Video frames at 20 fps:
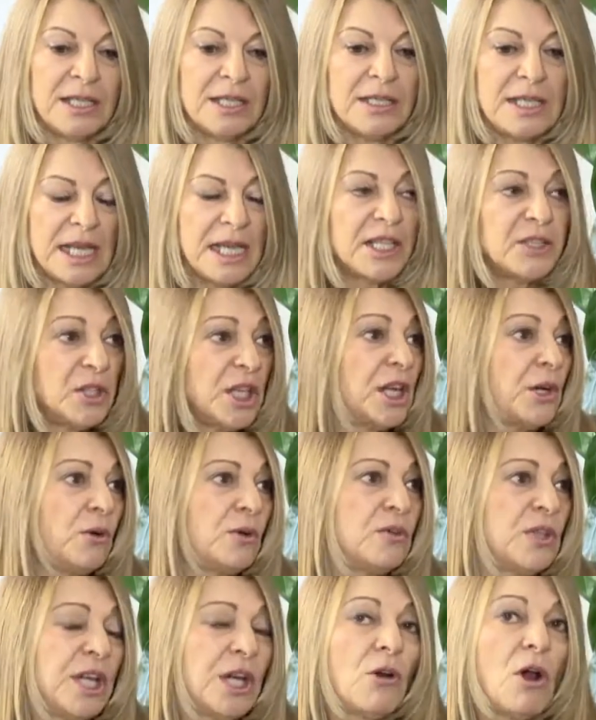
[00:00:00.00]
yeah,
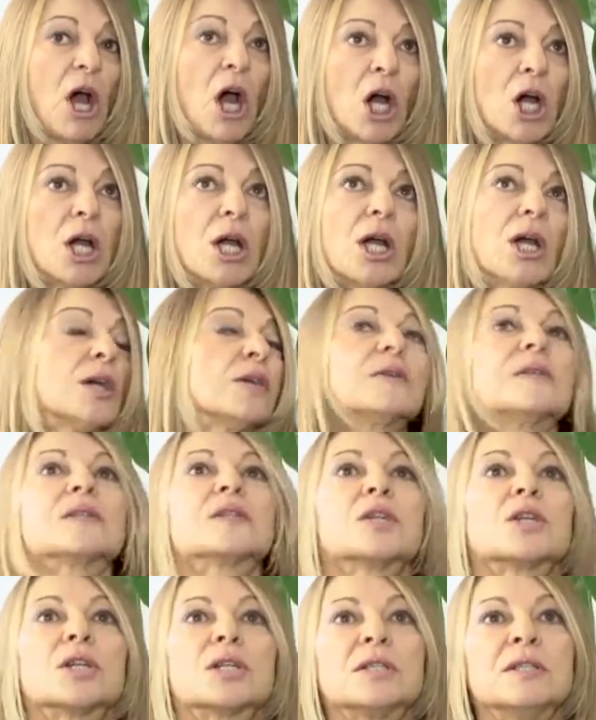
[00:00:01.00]
there are
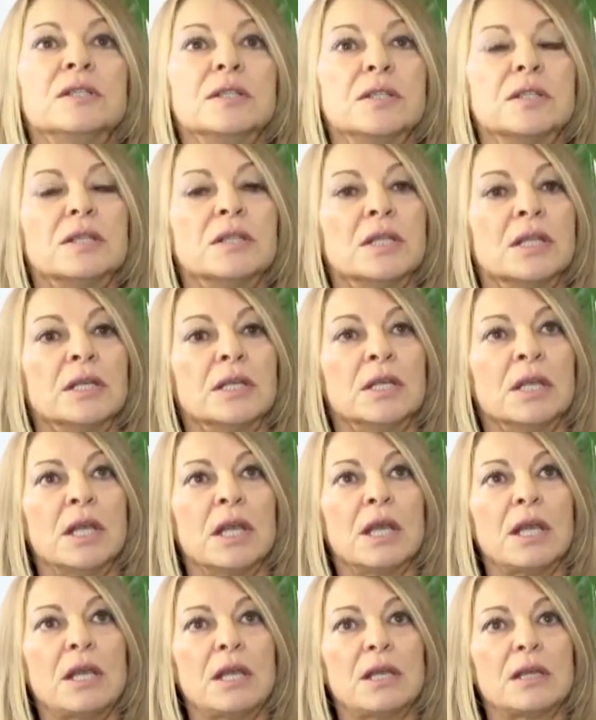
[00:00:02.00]
certain
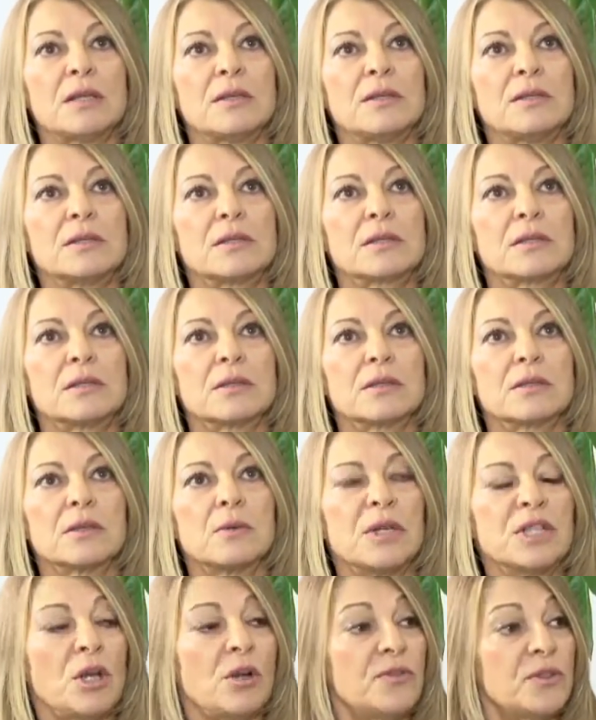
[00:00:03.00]
and
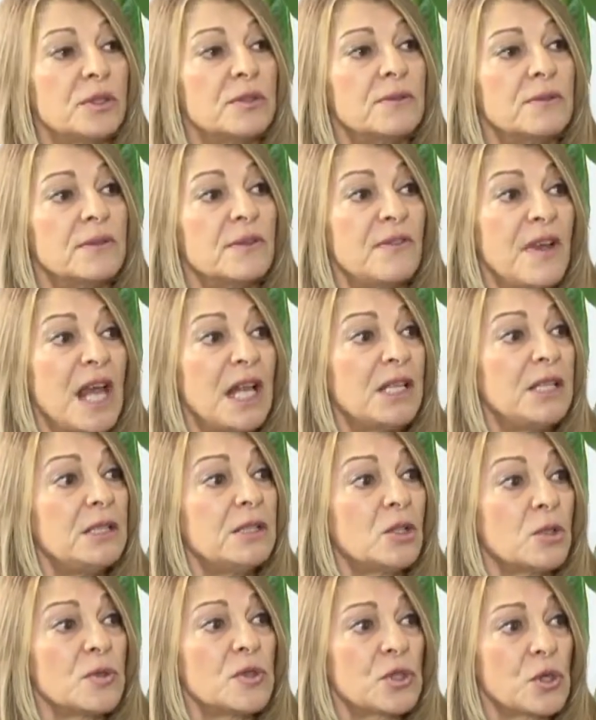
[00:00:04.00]
quite often
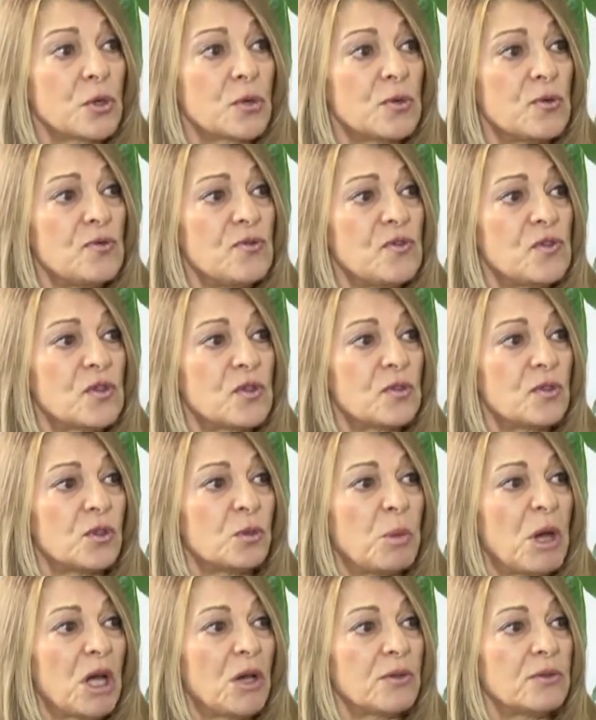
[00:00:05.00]
valid concerns
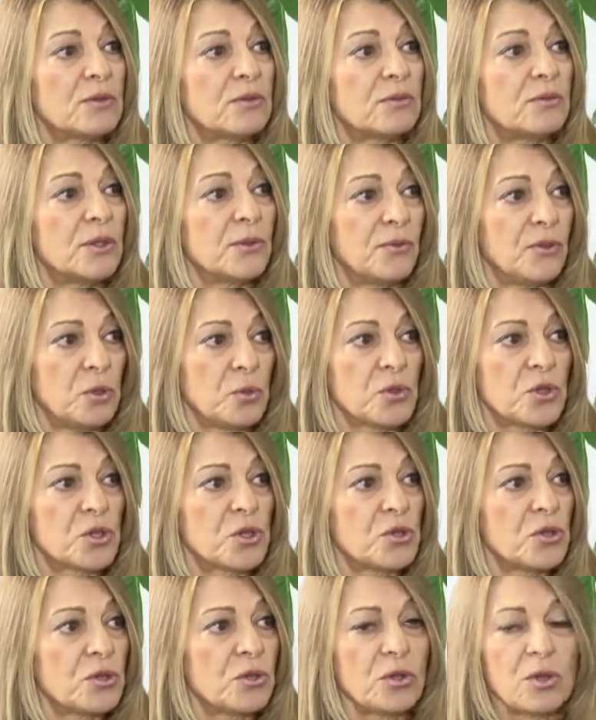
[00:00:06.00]
about the
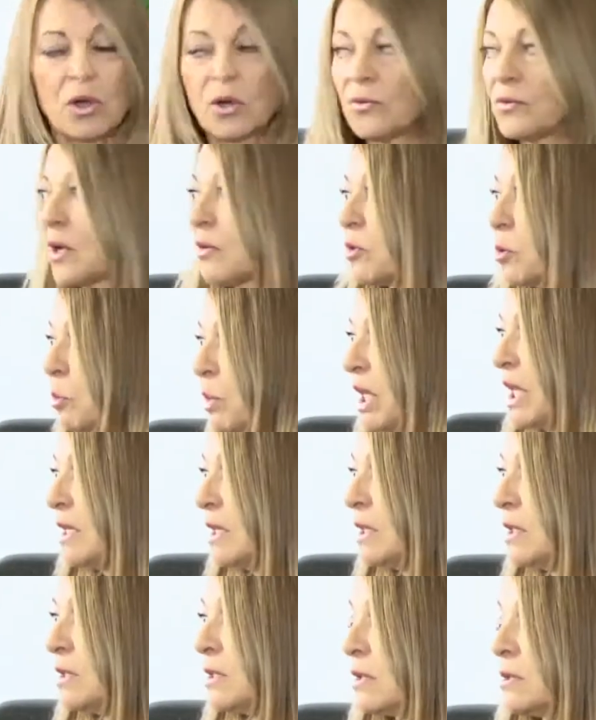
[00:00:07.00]
future of our
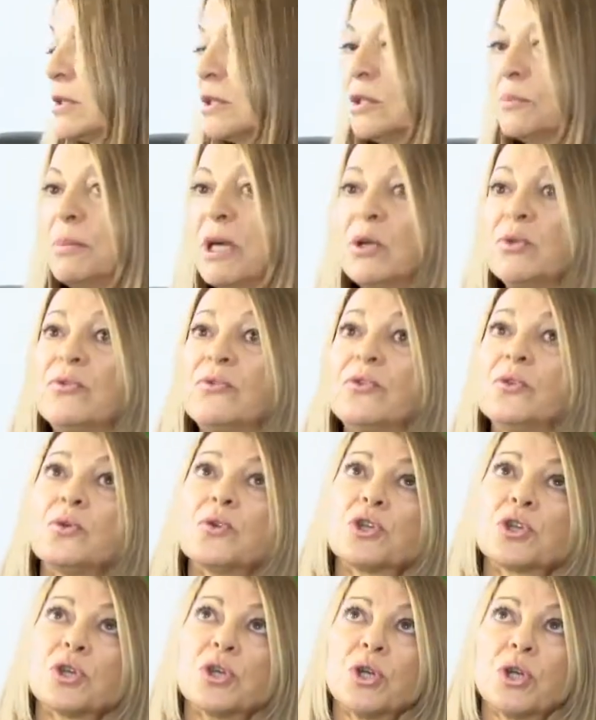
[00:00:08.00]
planet, about
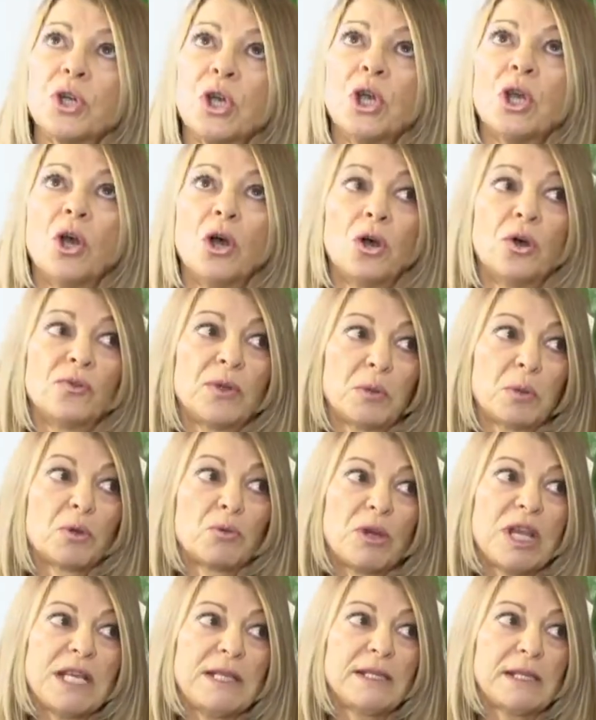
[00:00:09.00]
future of our
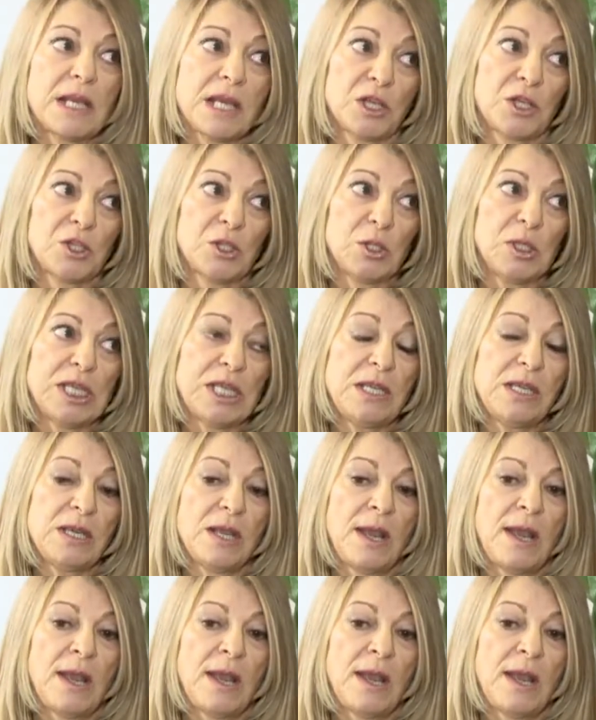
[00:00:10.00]
race actually,